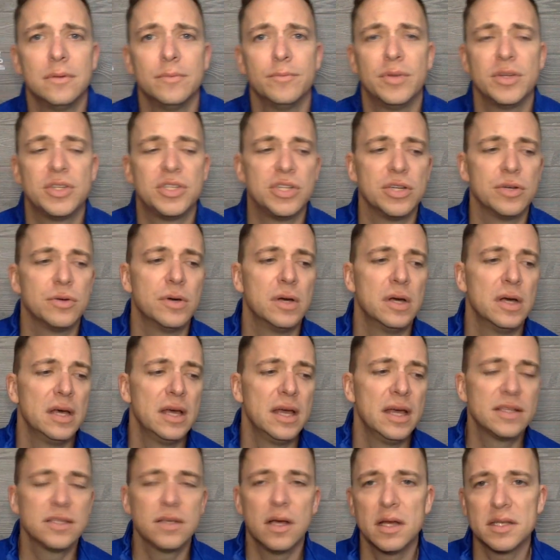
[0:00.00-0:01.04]
But do,
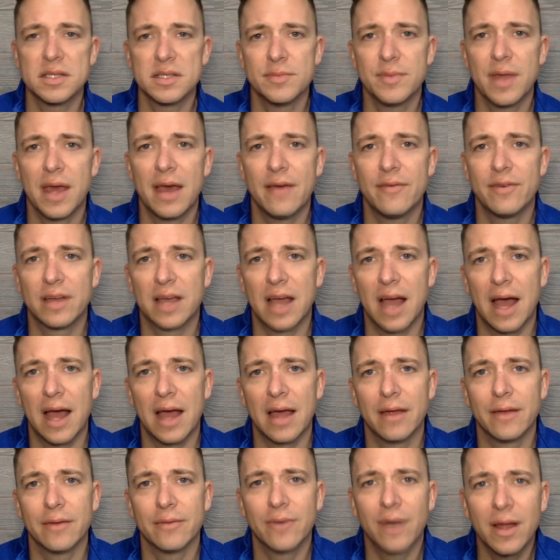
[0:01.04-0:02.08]
it's awesome to have a
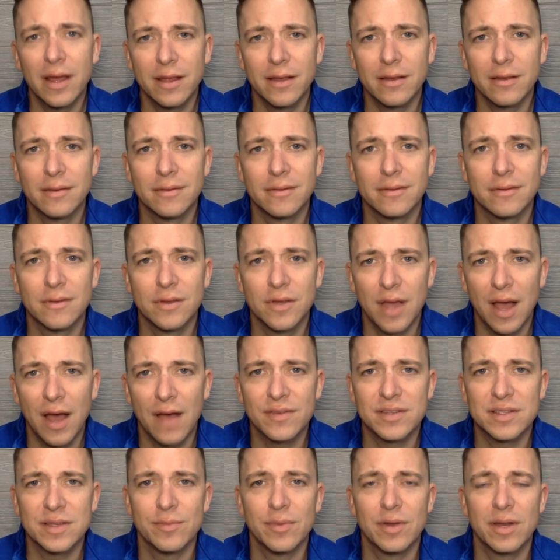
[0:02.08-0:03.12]
guy, right? You
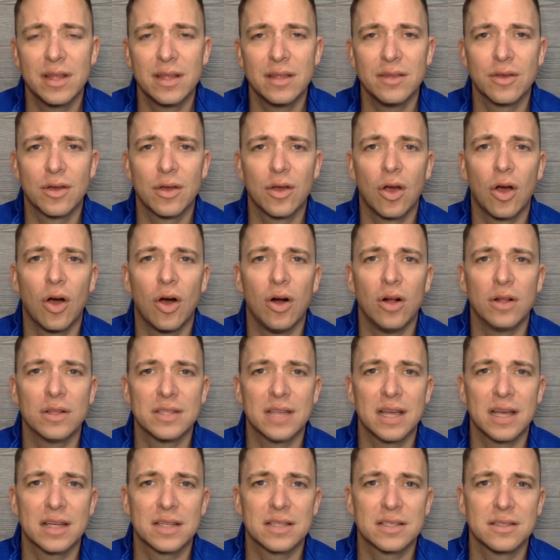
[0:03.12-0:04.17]
have somebody you can call,
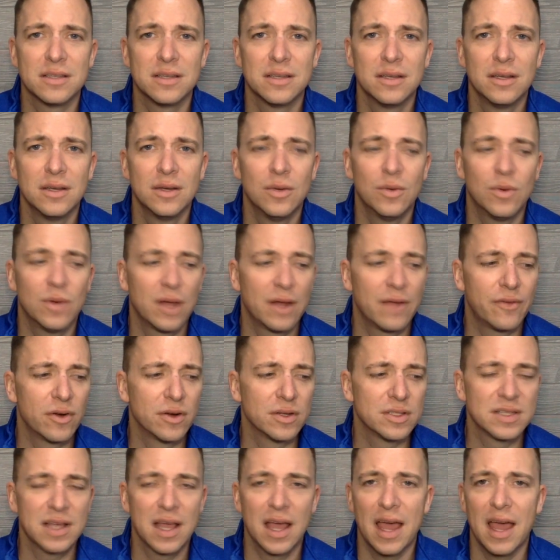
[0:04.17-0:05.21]
text,
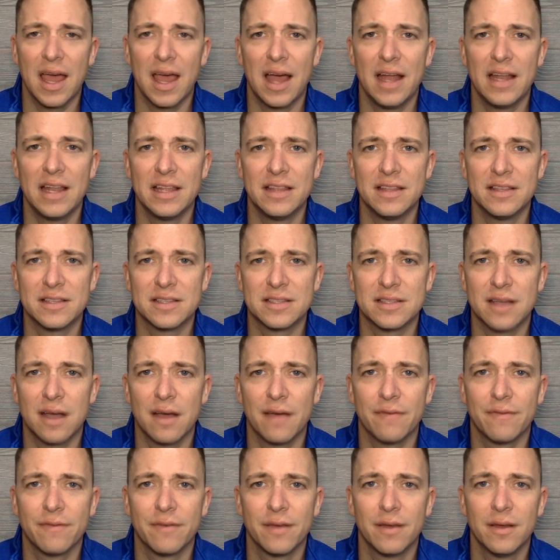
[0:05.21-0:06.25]
whatever, say, hey, I need this
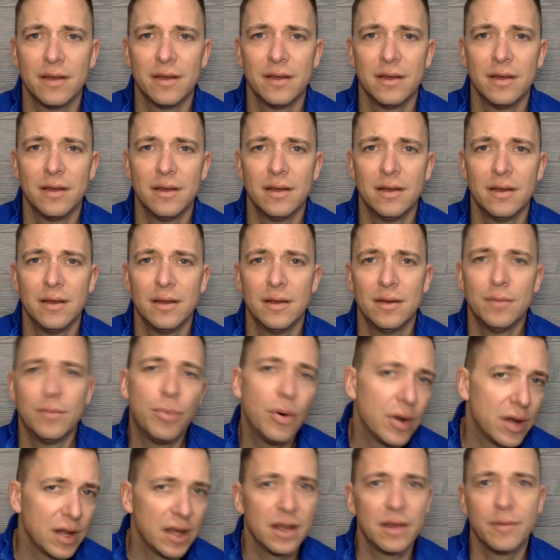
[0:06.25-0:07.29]
stuff
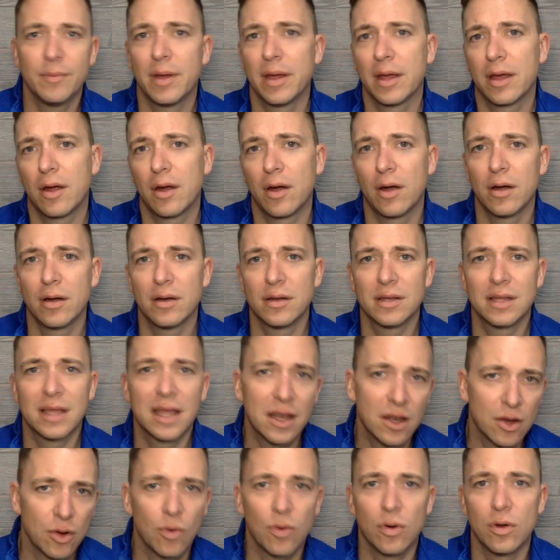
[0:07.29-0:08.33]
put it in my cart,
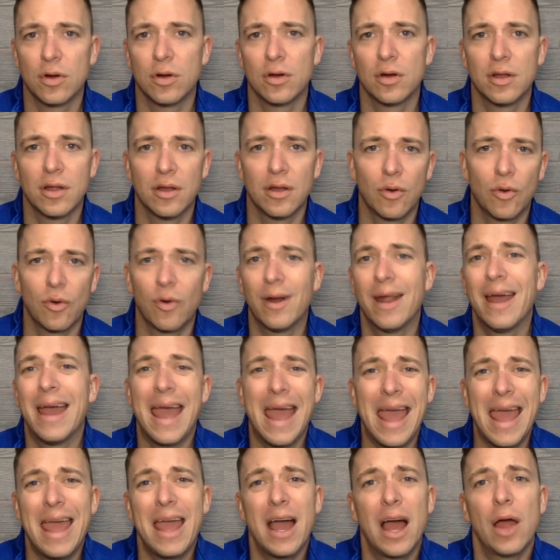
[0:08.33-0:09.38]
get it ordered, or
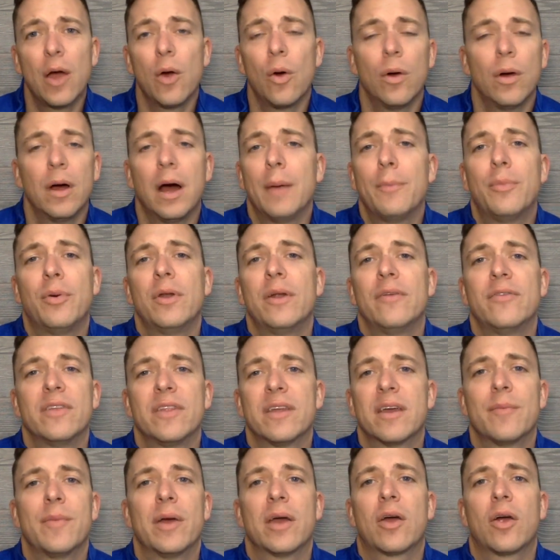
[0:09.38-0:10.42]
hey, I, I put
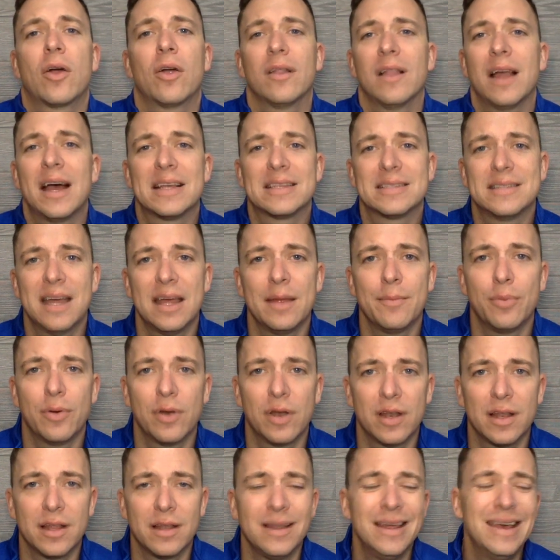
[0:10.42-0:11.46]
everything in my cart last night,
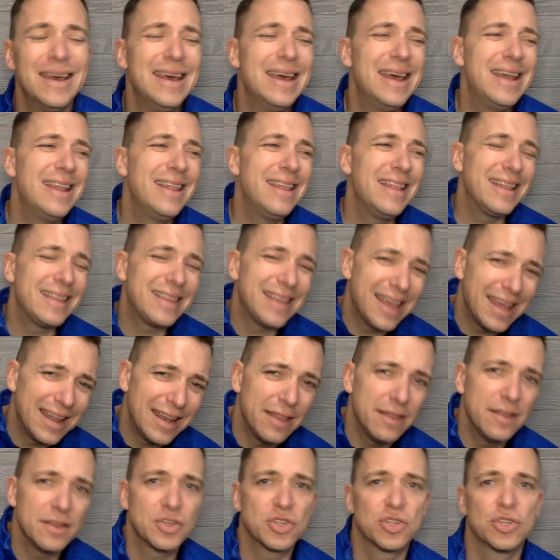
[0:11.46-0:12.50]
put it in. And then at the end
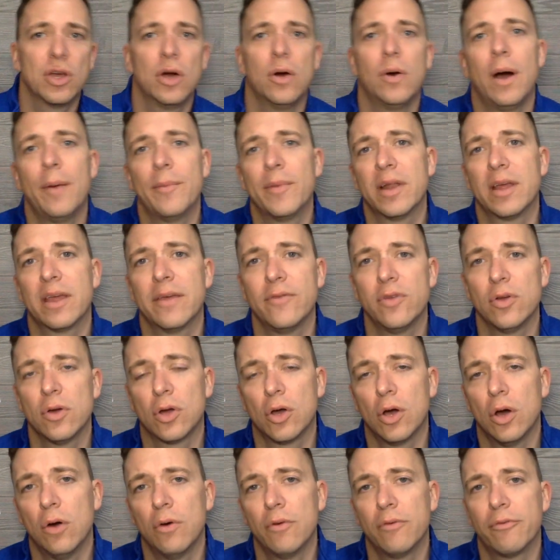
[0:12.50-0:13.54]
of this show, I'm gonna give you a
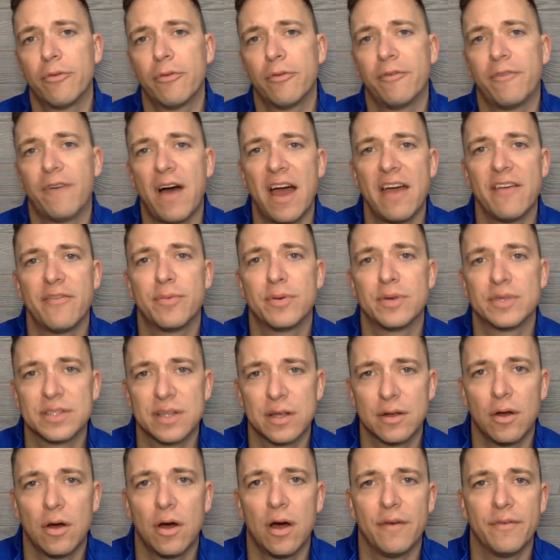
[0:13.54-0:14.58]
code for
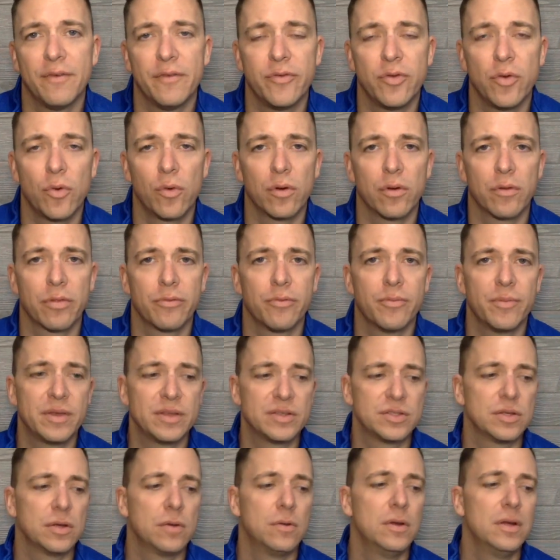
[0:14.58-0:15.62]
5% off if you order through me.
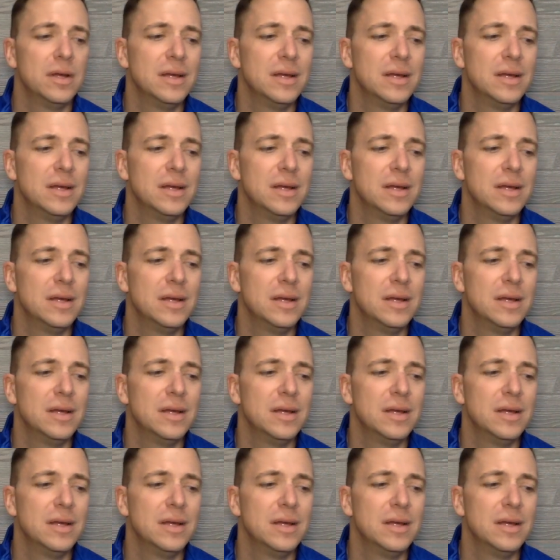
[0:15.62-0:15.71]
So